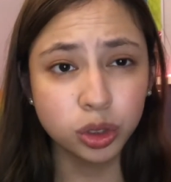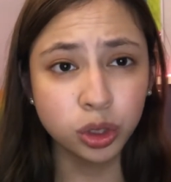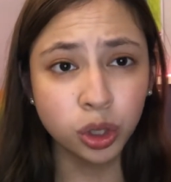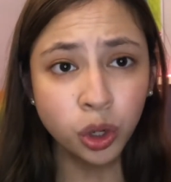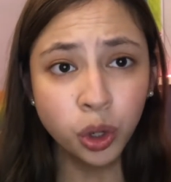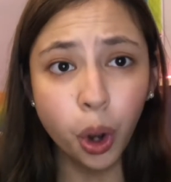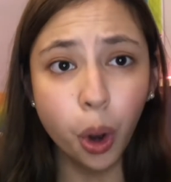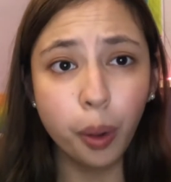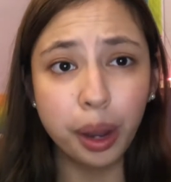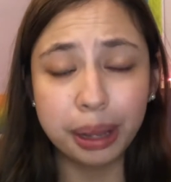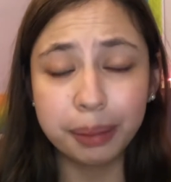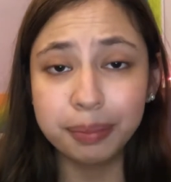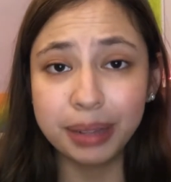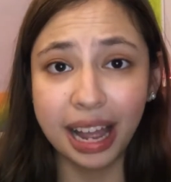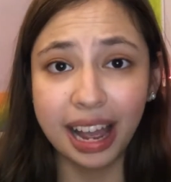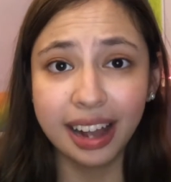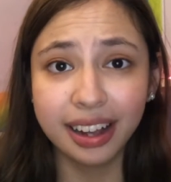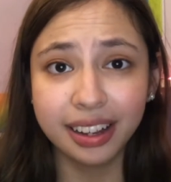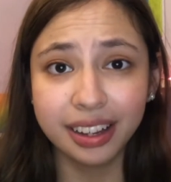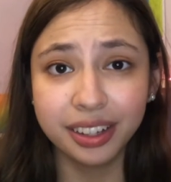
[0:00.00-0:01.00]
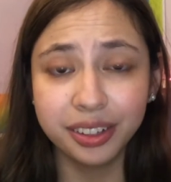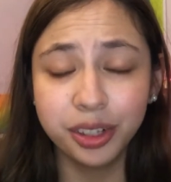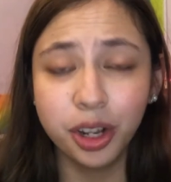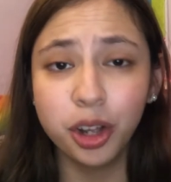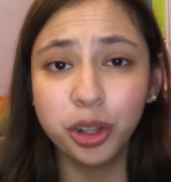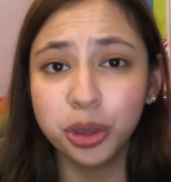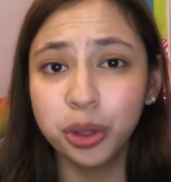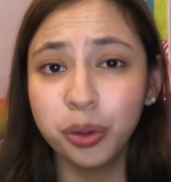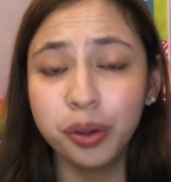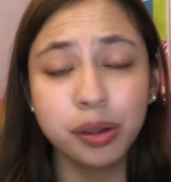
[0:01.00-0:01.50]
going blank and
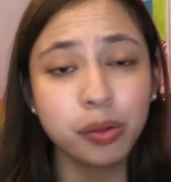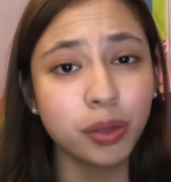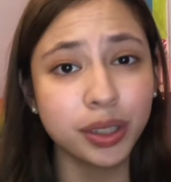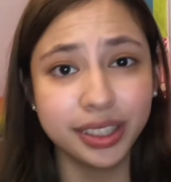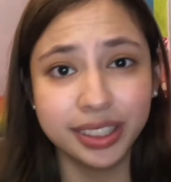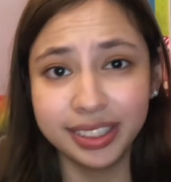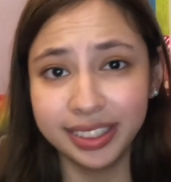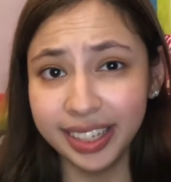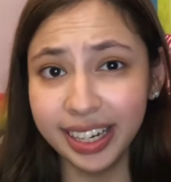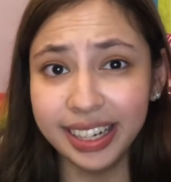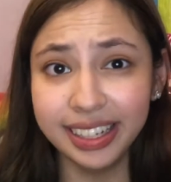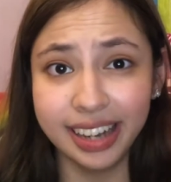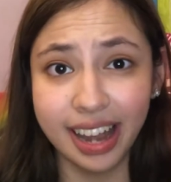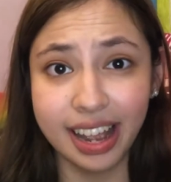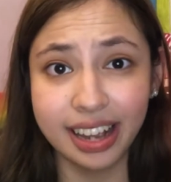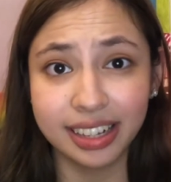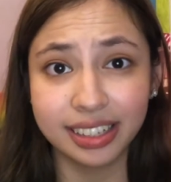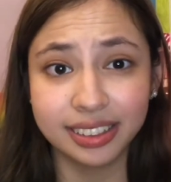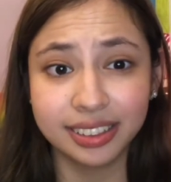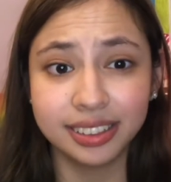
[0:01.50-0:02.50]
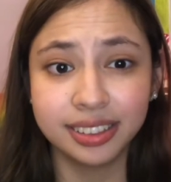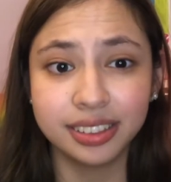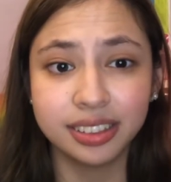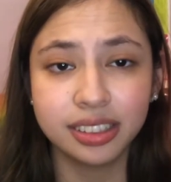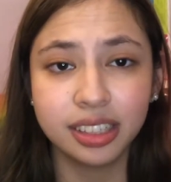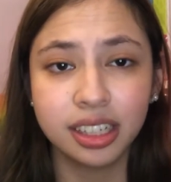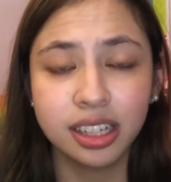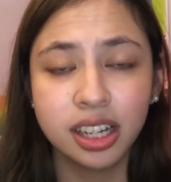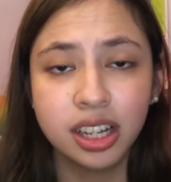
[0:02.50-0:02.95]
not knowing what to say next.